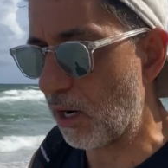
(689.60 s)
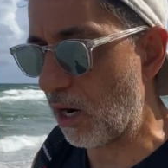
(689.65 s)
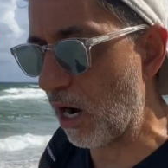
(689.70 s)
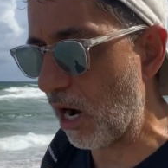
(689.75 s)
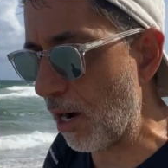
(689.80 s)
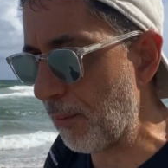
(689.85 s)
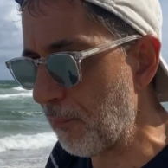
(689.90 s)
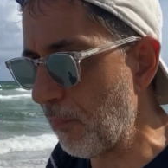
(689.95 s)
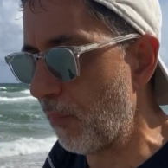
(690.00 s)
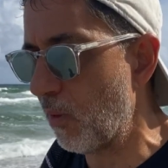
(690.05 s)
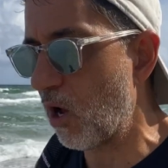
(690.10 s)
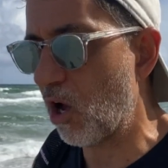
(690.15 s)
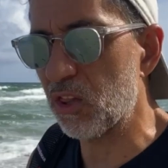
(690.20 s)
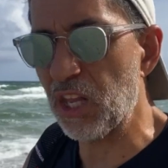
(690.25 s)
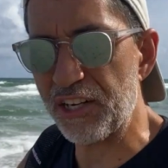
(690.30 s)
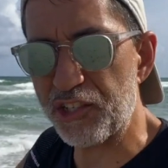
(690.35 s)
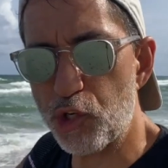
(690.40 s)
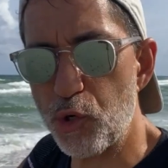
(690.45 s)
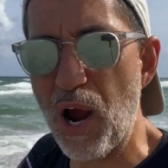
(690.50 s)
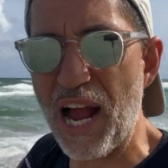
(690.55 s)

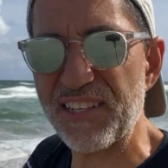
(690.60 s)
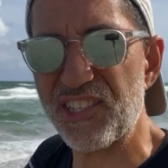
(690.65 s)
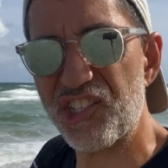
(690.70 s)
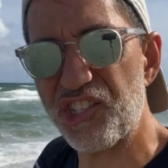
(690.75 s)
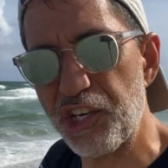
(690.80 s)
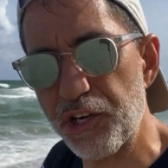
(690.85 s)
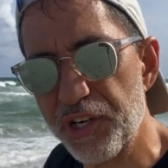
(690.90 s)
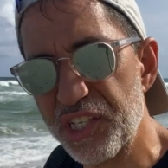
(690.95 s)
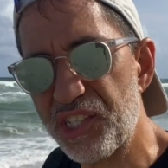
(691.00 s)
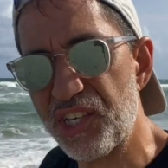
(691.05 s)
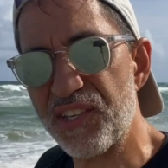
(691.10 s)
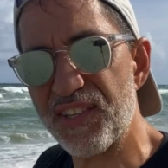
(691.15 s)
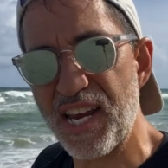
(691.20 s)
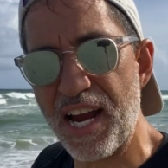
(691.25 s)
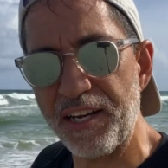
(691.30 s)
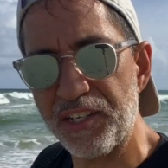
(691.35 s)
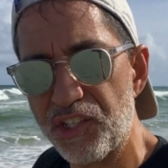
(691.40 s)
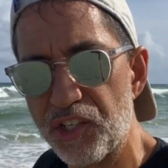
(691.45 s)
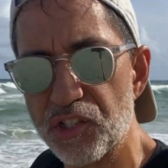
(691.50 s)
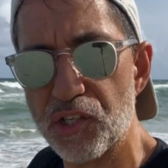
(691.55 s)
Unless you had serious
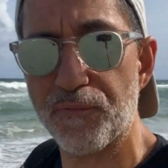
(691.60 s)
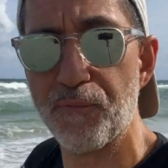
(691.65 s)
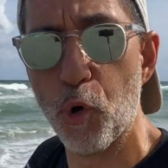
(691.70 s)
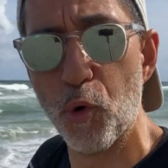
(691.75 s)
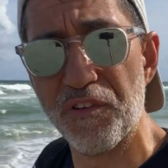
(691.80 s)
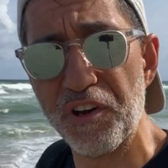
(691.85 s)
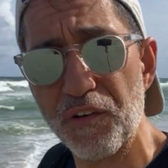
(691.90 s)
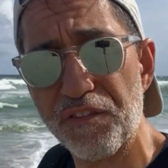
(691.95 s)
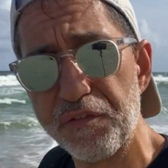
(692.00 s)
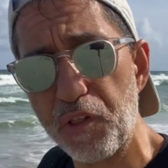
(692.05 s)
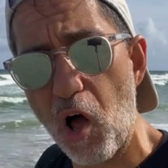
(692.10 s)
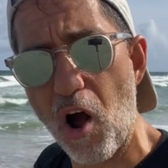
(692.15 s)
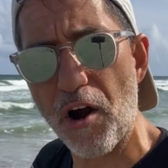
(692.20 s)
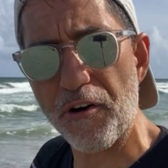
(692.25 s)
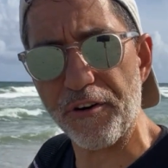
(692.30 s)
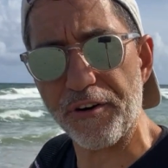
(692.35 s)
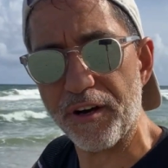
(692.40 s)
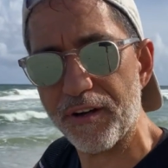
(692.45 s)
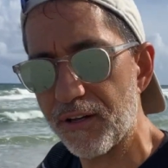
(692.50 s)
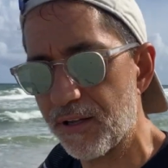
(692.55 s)
intentions of moving to
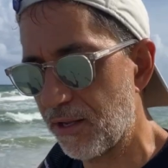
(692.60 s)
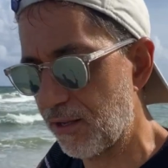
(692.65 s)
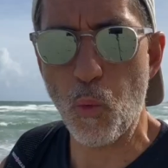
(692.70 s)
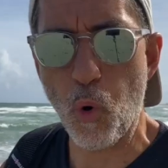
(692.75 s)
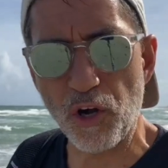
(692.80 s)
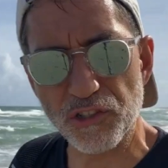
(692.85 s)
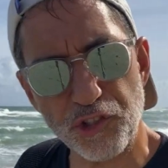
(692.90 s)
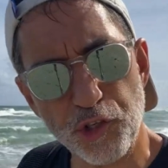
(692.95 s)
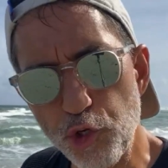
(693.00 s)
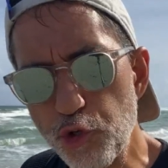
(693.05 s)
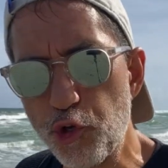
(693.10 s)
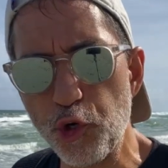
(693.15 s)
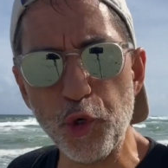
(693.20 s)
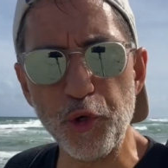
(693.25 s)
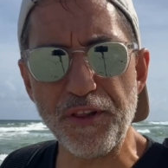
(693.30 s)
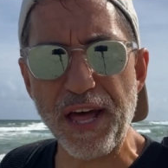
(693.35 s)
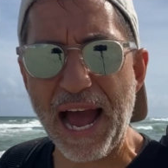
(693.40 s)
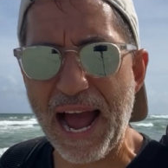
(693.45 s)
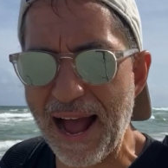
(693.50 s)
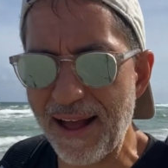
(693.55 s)
Florida. Once you
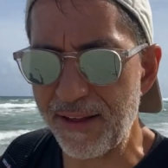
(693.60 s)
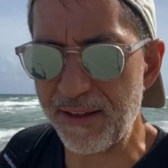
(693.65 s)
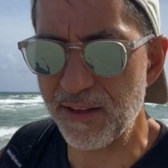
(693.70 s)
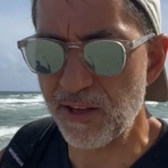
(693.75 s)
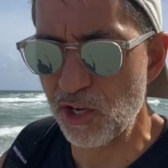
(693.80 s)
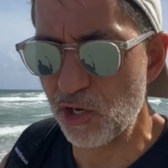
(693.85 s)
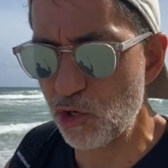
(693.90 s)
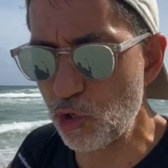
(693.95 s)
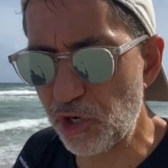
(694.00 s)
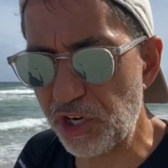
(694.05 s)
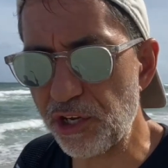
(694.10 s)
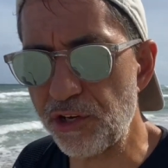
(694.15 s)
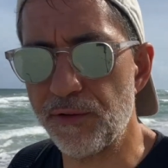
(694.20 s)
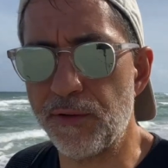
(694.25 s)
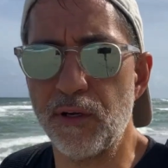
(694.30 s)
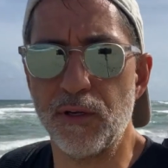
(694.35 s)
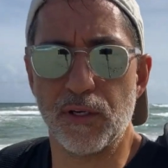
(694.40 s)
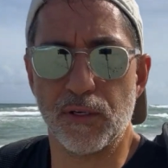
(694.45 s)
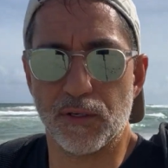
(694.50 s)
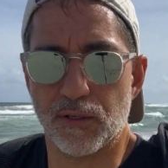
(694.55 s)
do that, you
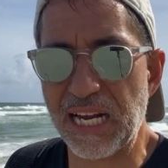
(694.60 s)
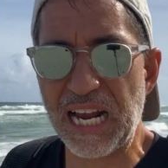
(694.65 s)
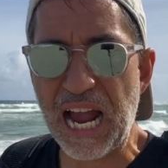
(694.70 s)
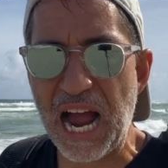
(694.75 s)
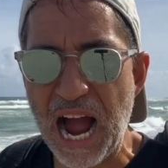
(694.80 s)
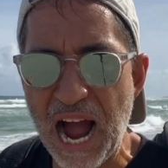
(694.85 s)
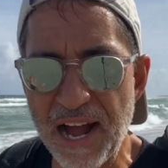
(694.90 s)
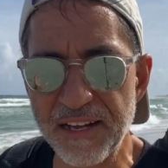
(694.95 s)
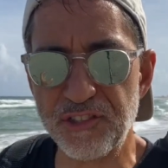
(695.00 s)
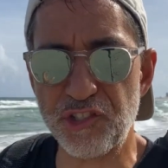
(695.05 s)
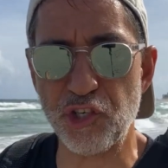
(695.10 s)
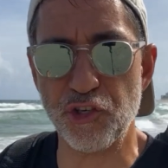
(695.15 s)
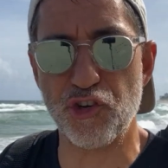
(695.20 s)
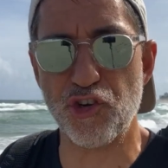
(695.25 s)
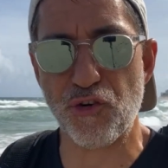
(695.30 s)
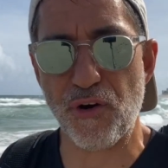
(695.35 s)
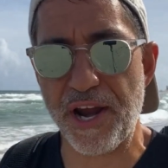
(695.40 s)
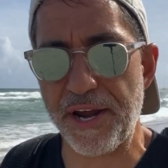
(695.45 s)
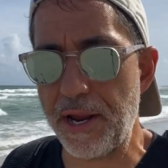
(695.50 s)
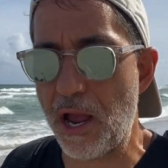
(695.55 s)
can
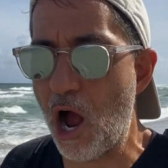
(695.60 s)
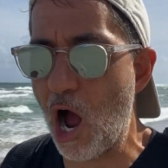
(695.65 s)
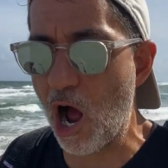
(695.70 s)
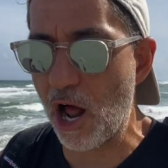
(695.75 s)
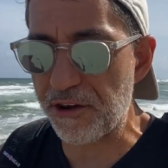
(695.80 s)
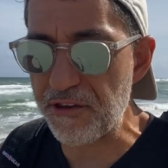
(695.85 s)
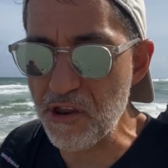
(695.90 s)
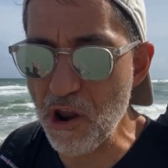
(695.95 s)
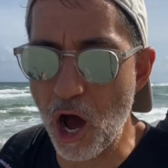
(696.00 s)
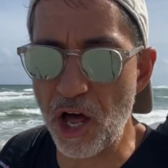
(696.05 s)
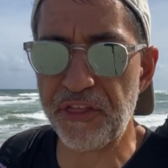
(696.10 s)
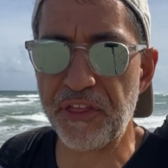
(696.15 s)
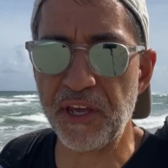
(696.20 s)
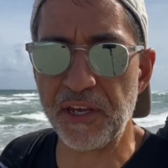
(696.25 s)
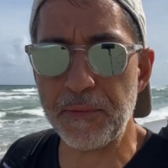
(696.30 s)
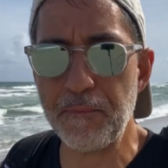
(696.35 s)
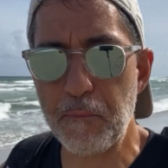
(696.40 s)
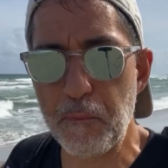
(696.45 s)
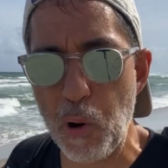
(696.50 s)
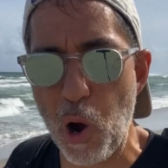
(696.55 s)
concentrate on
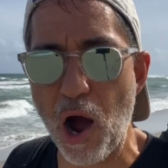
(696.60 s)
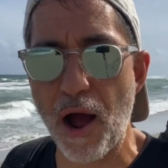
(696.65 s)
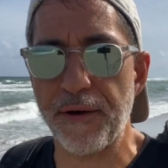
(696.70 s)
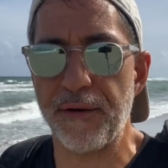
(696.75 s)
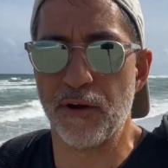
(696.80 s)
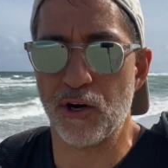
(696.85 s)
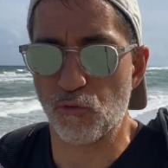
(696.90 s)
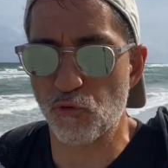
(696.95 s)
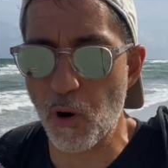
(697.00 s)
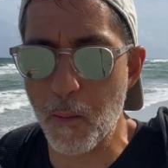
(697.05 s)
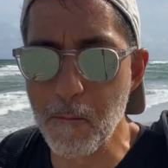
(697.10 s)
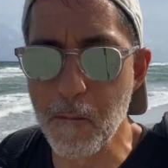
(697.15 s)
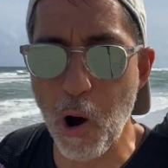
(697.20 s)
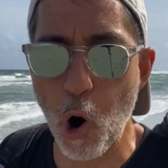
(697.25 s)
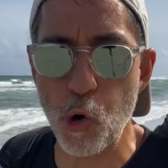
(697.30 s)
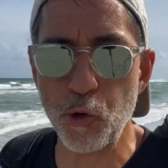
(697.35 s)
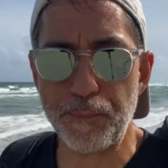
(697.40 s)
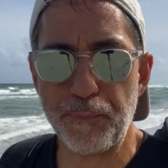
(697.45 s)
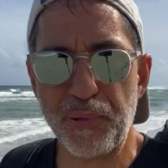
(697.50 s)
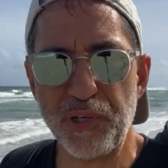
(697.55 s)
nothing but
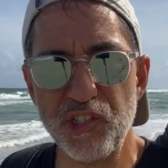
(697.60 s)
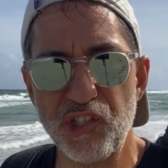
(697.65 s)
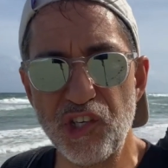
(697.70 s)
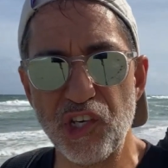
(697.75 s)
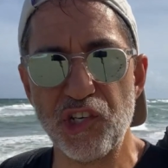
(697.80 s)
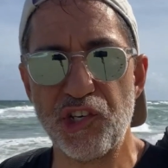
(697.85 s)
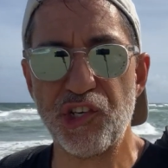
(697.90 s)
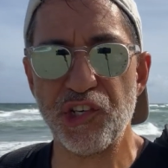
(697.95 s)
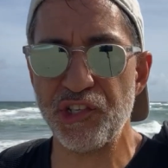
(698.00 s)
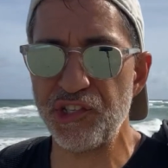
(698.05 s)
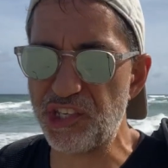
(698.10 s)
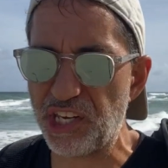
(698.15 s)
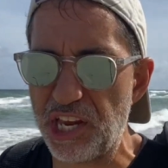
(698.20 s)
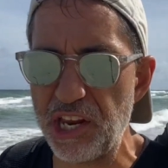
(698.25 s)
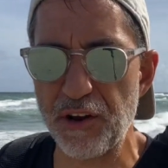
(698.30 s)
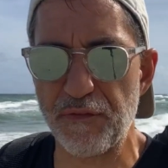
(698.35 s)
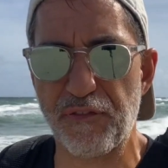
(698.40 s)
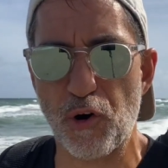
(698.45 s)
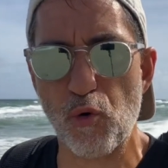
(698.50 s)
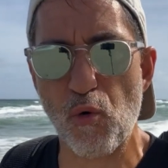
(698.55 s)
remote positions
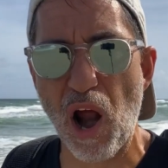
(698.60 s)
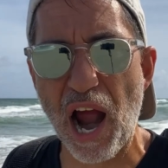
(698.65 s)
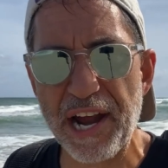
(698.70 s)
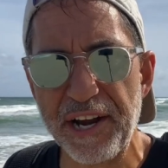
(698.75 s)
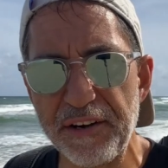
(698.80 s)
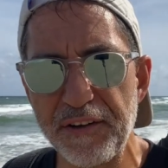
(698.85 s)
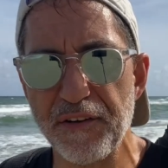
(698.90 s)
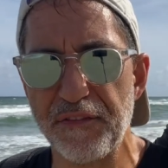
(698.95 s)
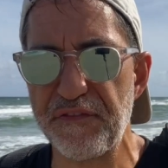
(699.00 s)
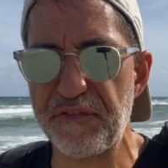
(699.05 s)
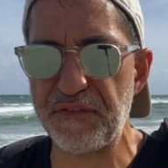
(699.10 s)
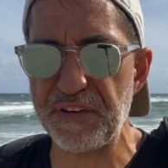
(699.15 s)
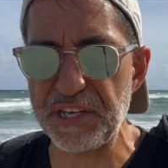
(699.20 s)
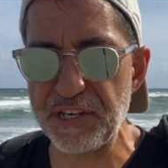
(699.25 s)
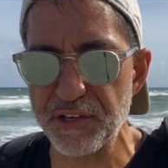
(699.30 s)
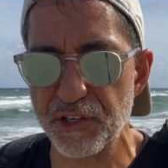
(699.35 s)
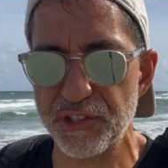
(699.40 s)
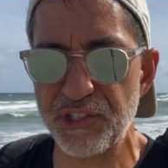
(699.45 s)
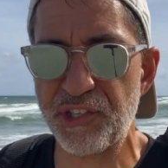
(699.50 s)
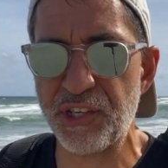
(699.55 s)
in a variety of
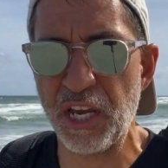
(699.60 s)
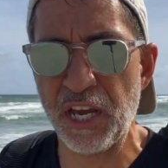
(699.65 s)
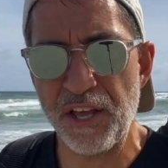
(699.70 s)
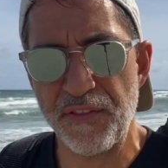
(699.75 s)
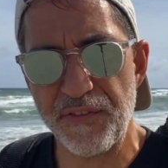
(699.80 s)
fields